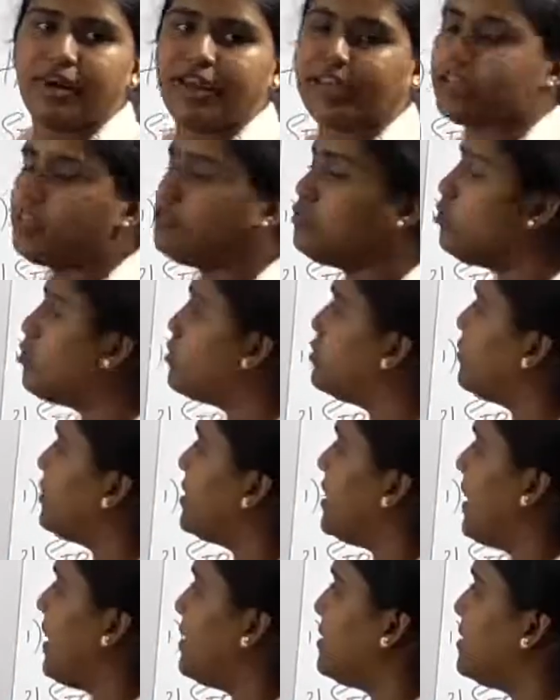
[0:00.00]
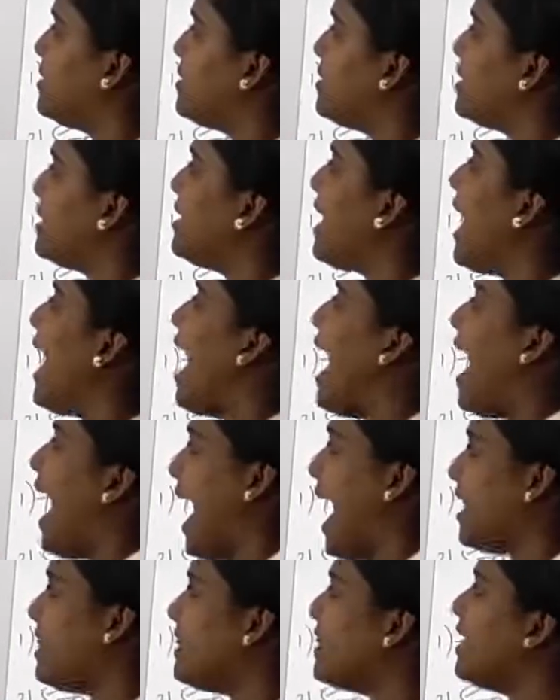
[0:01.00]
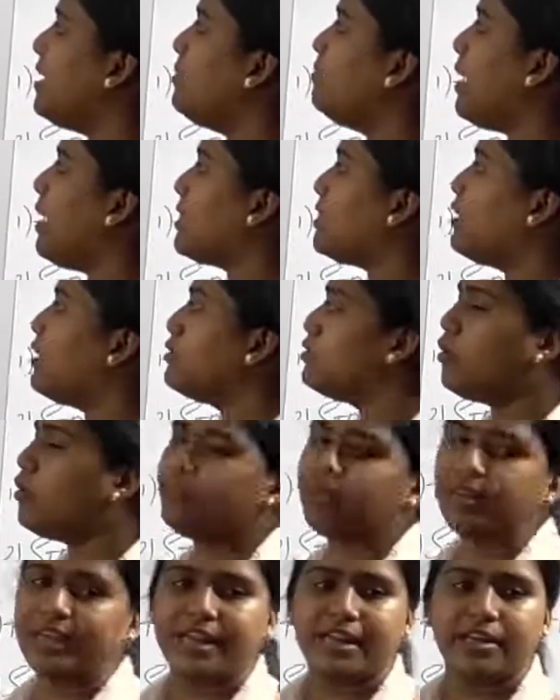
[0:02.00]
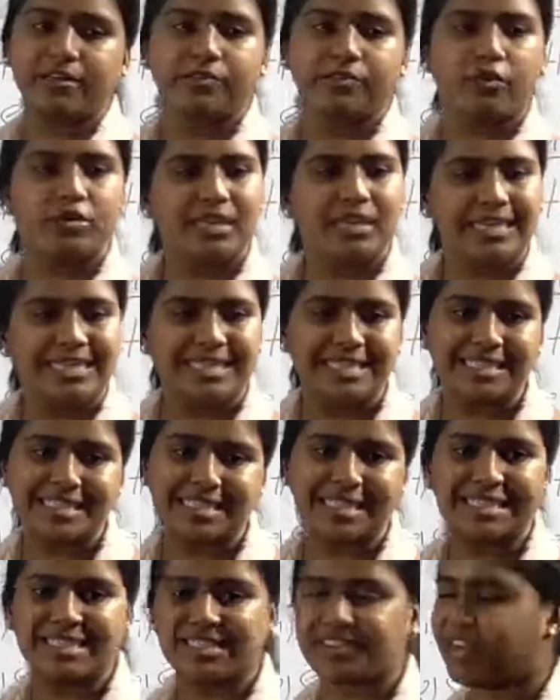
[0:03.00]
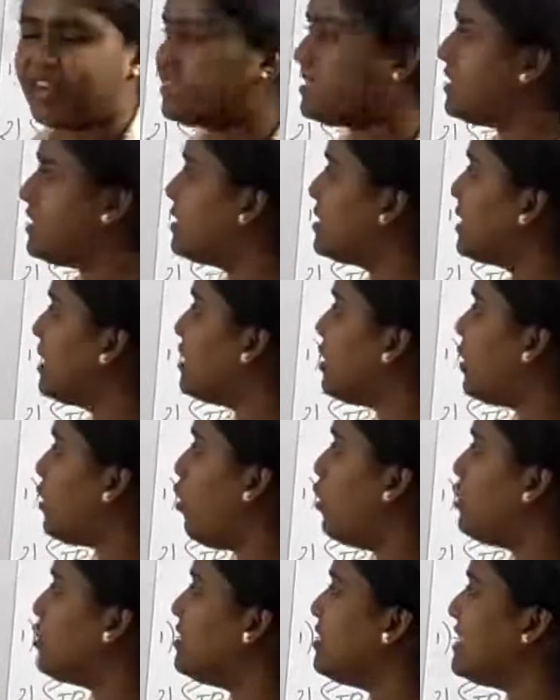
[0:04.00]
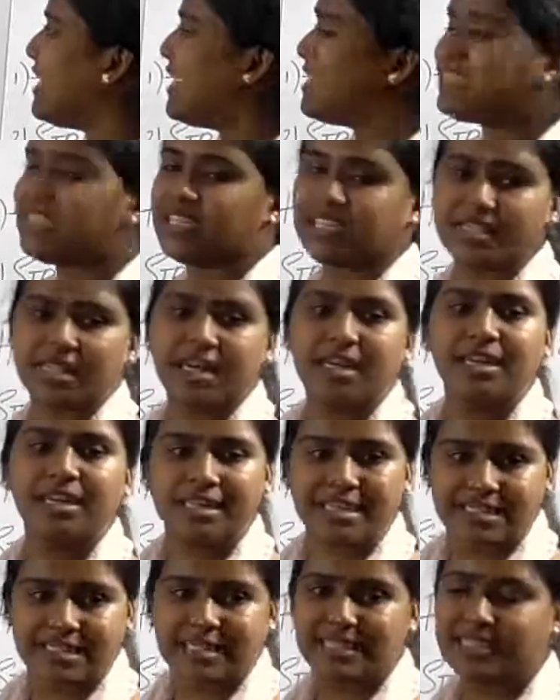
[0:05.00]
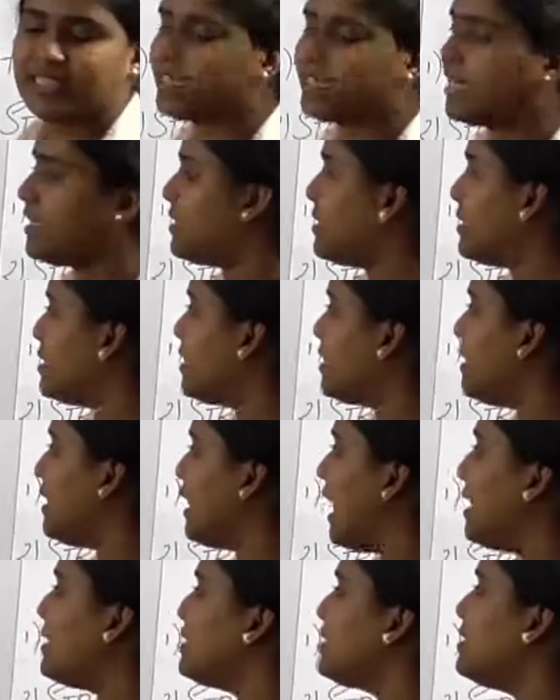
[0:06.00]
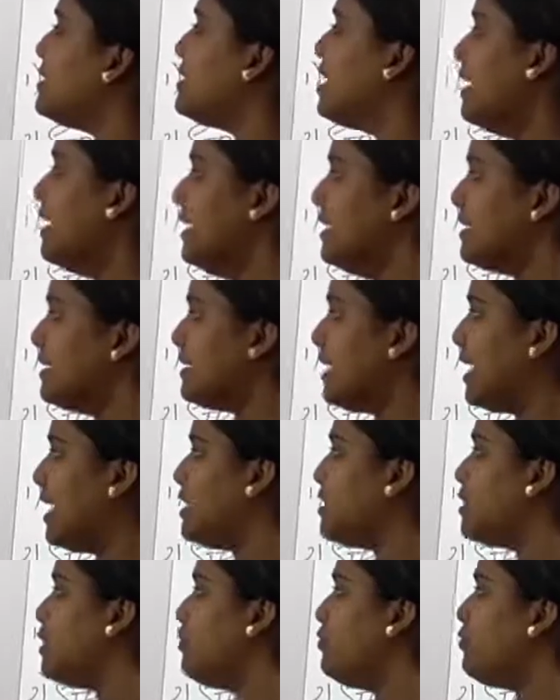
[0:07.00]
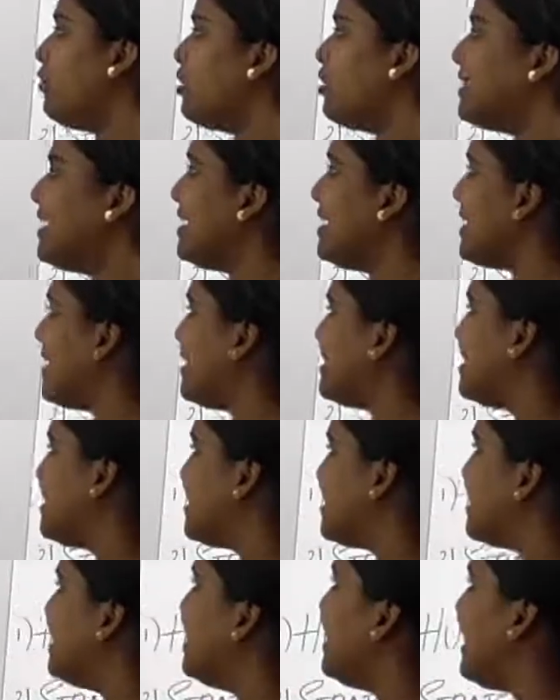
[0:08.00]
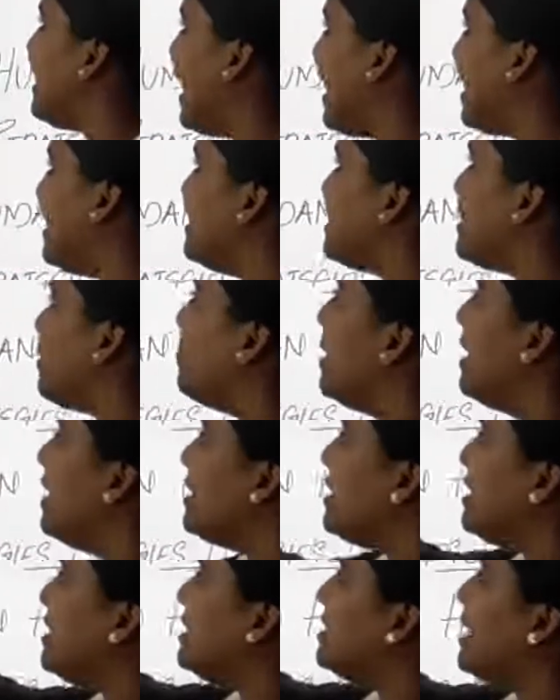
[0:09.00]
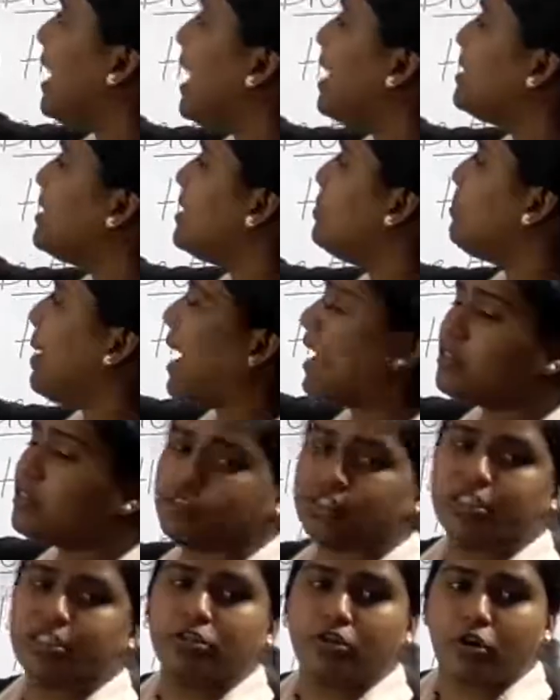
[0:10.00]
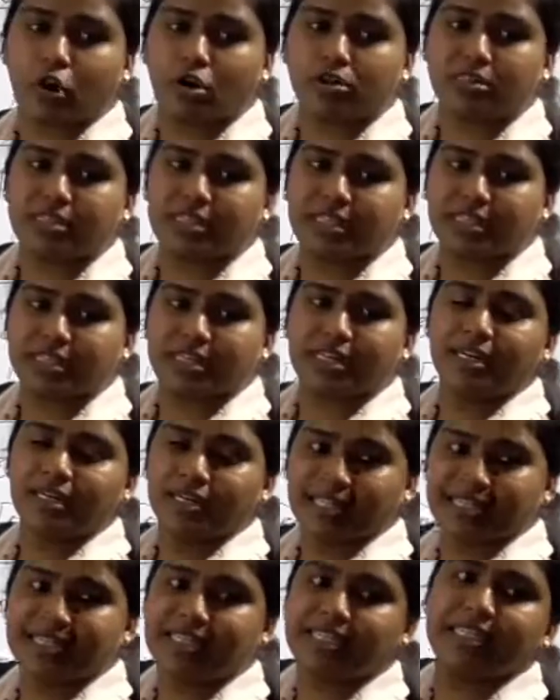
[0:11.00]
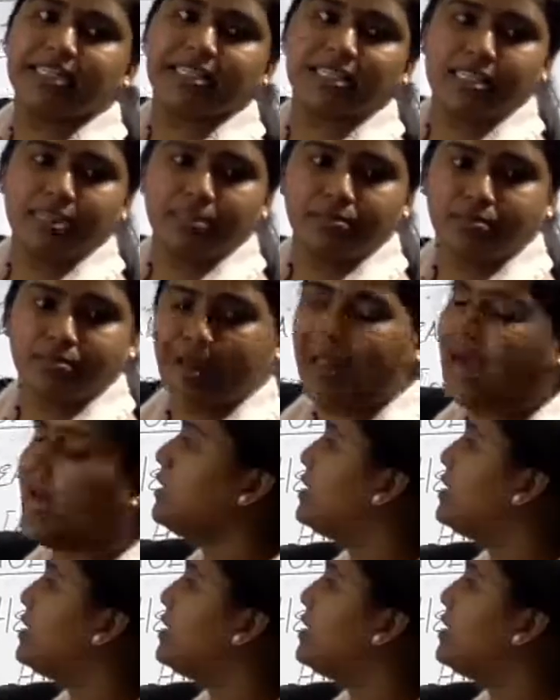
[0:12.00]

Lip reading: the source for the resistant, and then methods of breeding for the disease resistant and also testing the disease resistant. Last is selection for the resistant lice. These are the pathogens causing the disease in plants